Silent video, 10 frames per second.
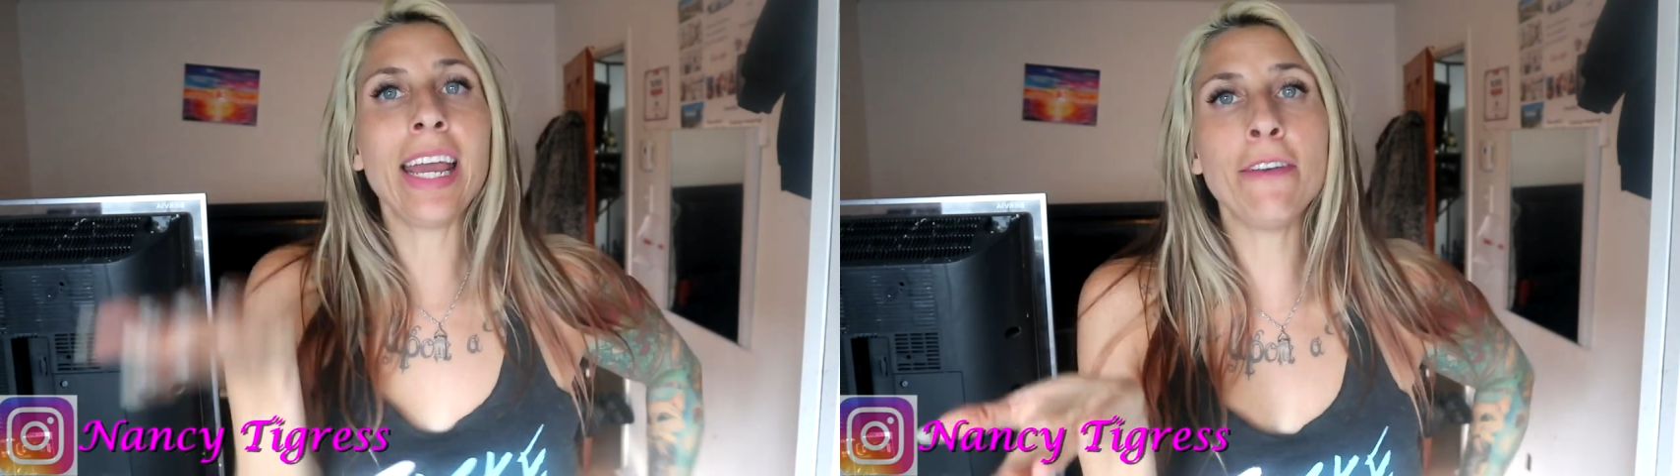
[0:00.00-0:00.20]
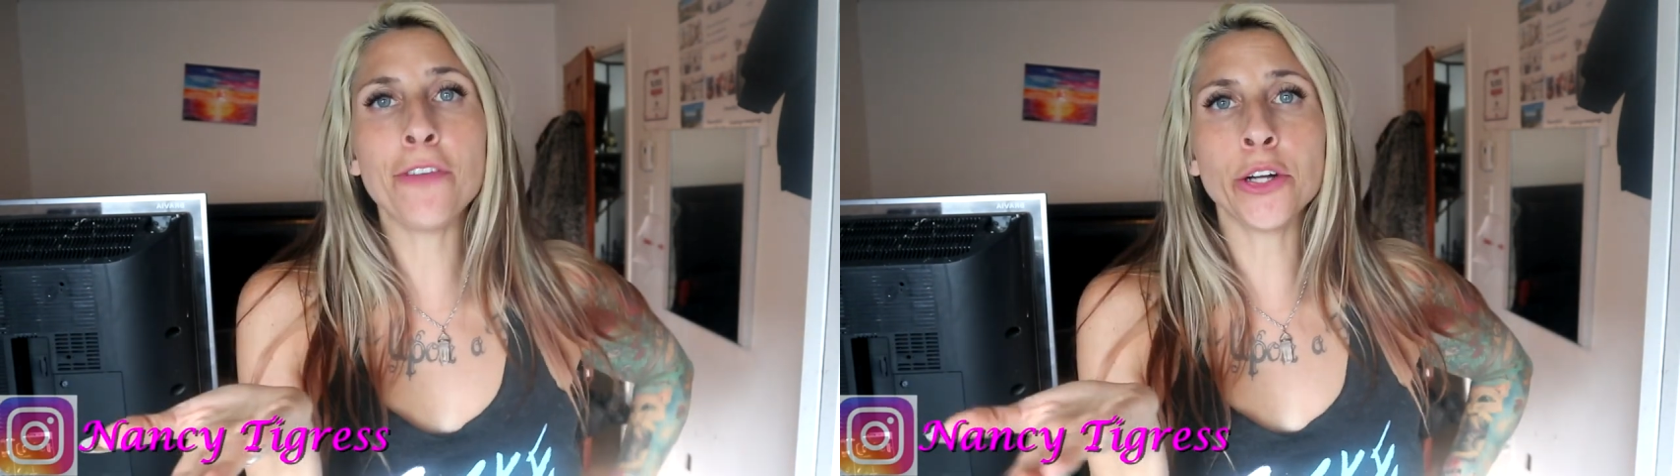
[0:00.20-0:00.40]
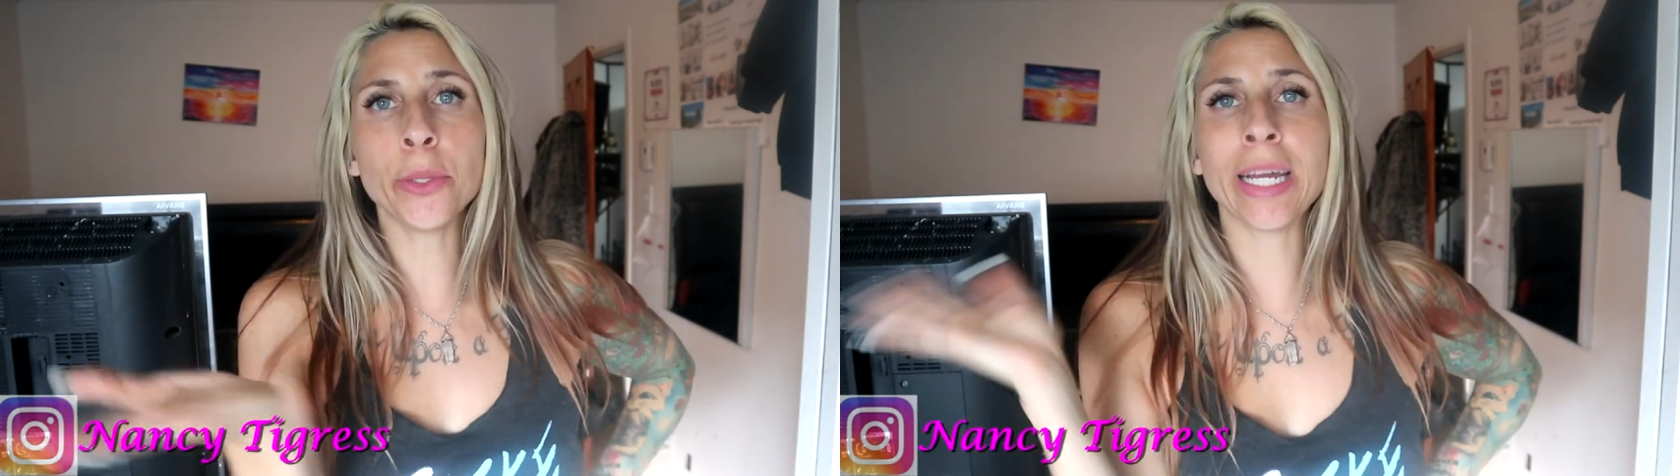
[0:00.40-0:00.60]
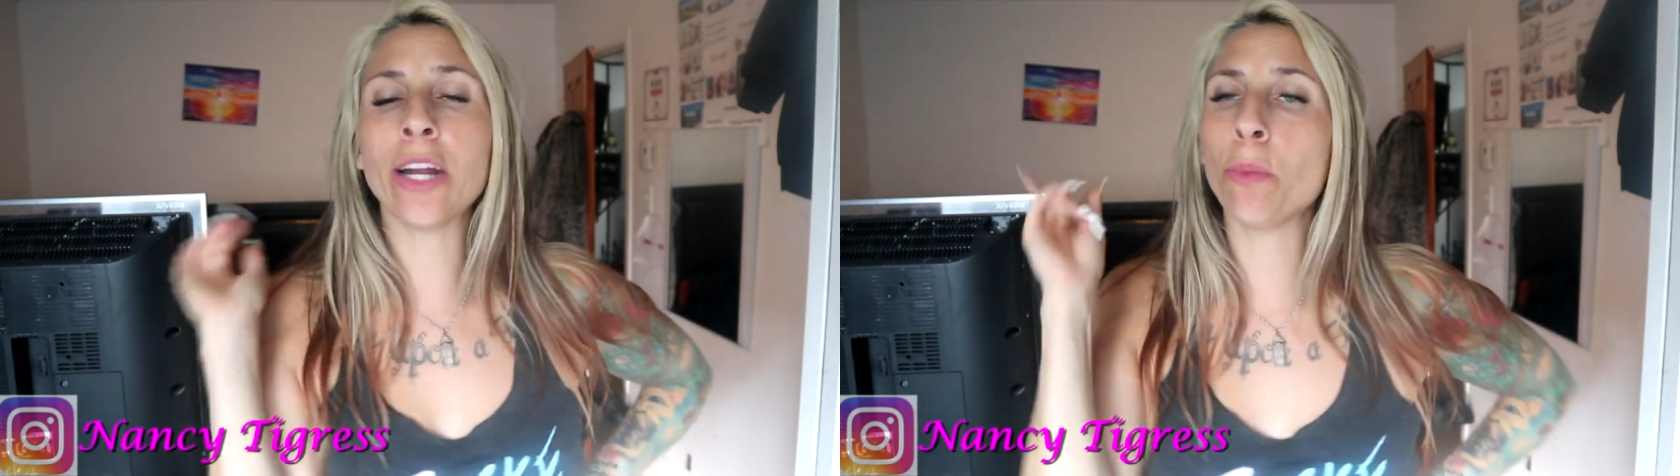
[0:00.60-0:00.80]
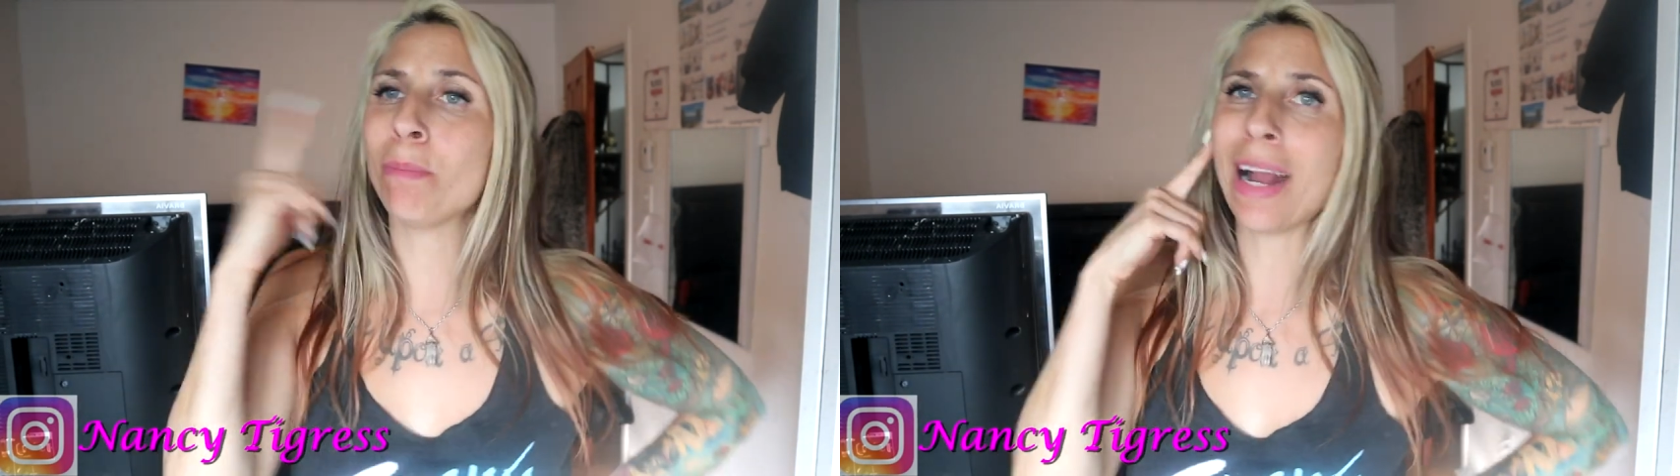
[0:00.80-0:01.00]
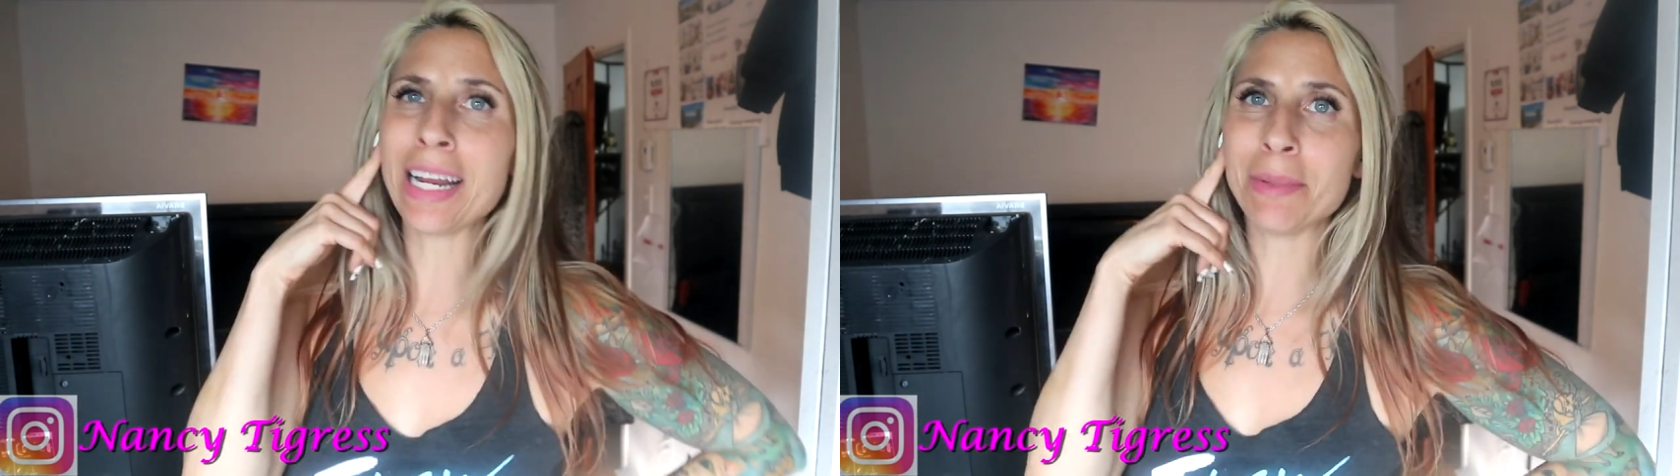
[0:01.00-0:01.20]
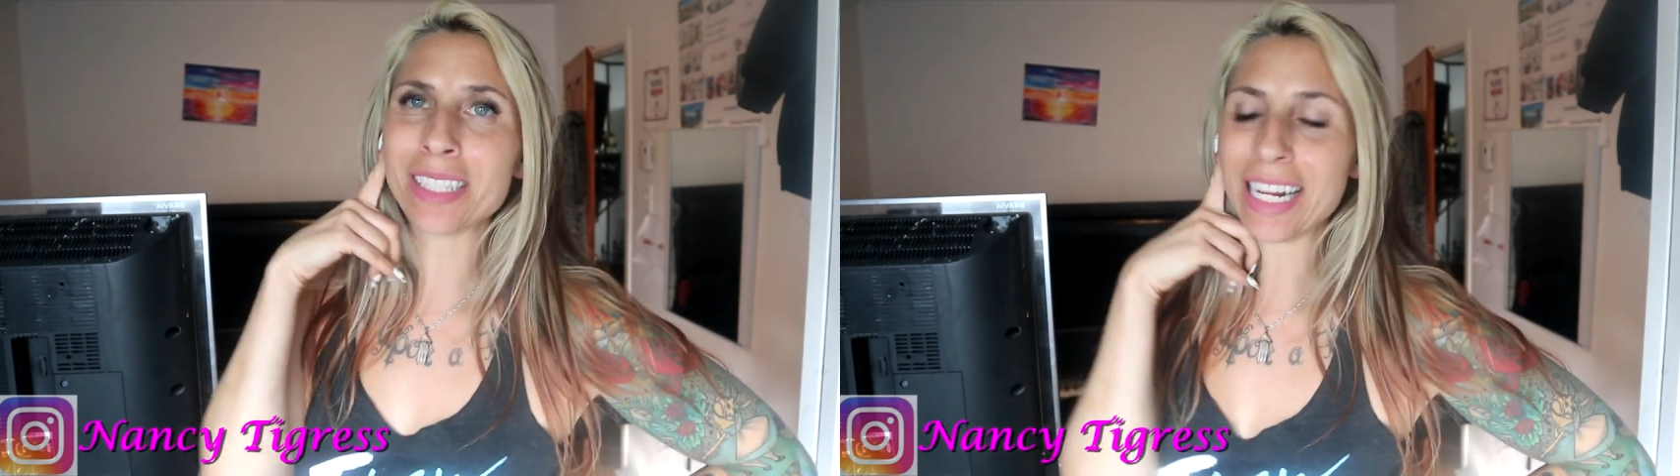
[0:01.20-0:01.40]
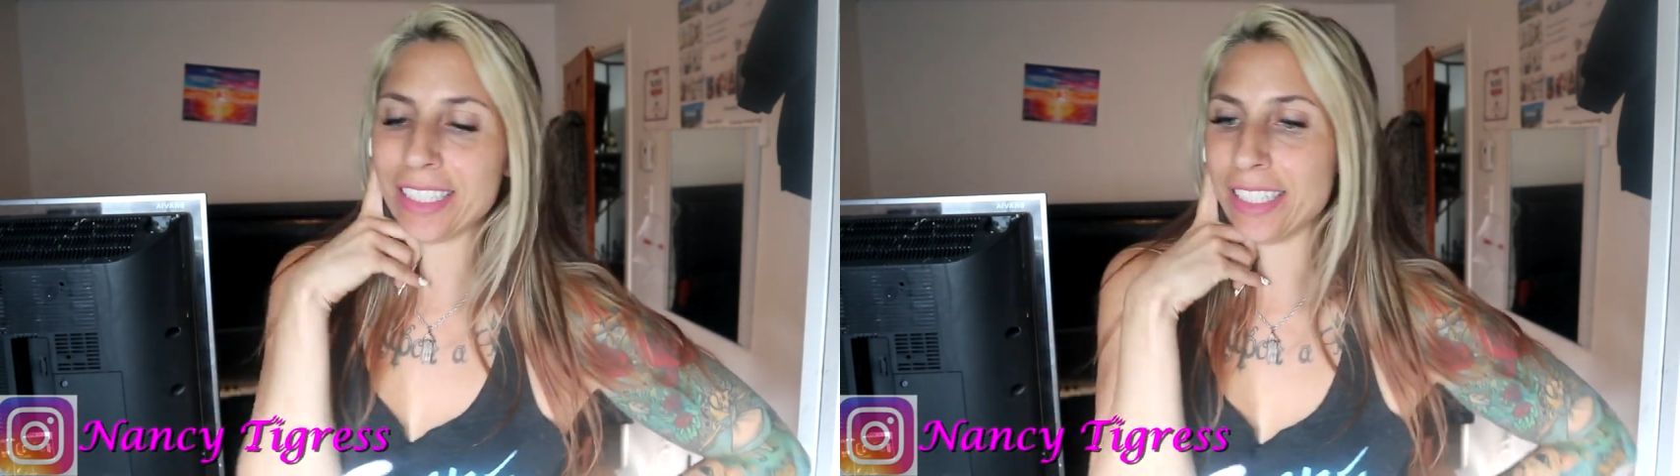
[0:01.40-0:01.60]
If you're new here, my name
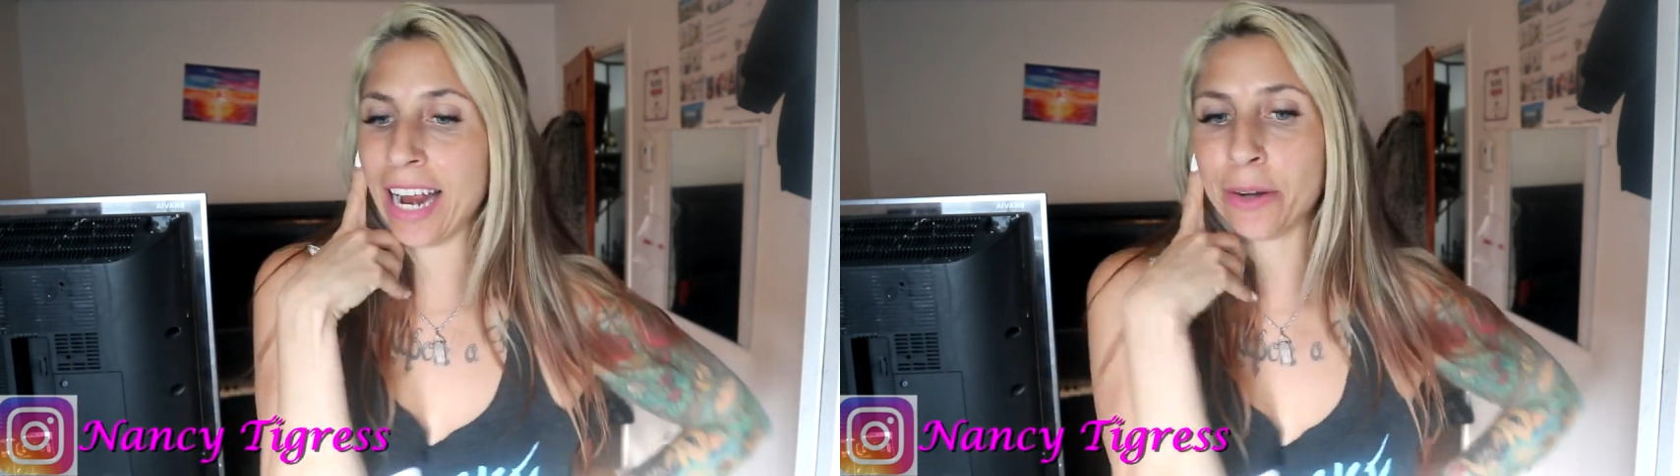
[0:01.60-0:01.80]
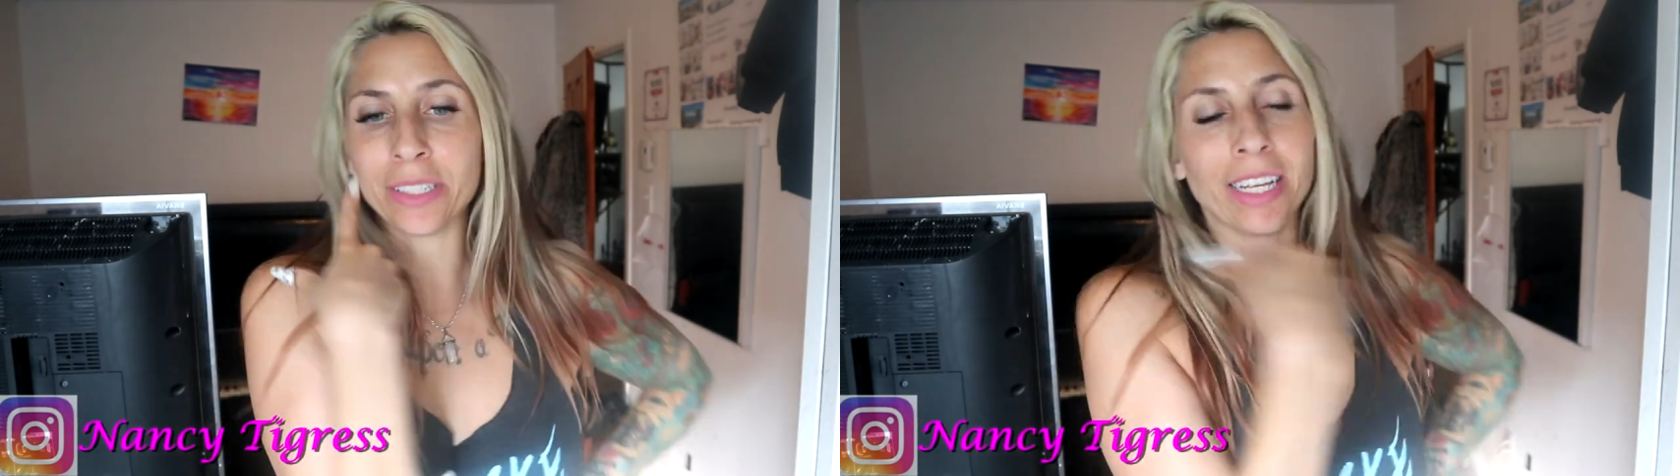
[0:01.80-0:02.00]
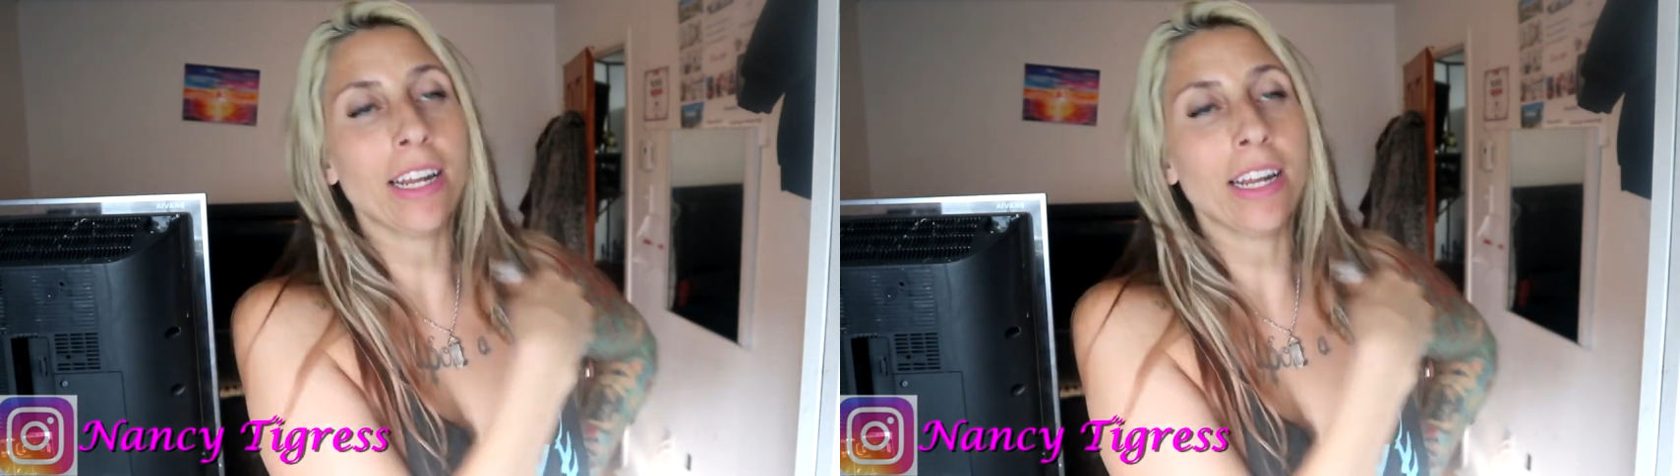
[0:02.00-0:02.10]
is Nancy Tigress,